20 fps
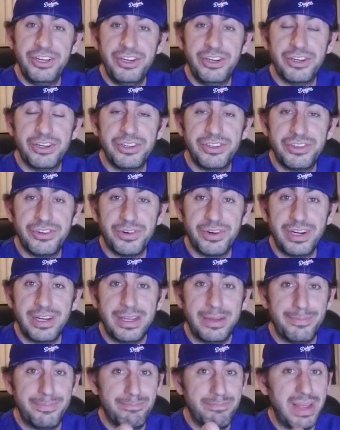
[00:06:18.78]
year old dork
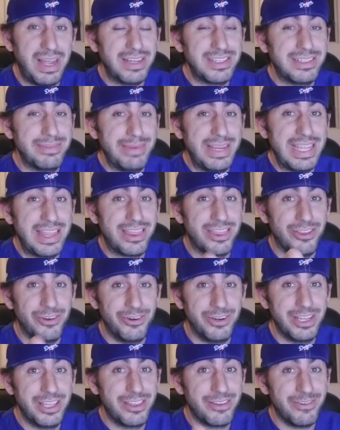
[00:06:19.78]
about to be
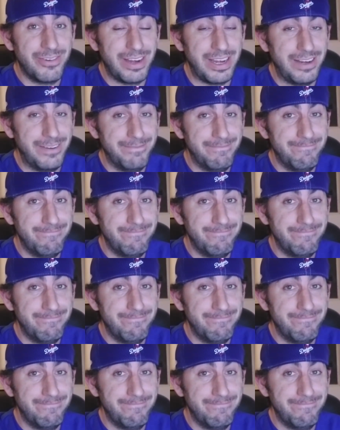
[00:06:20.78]
33.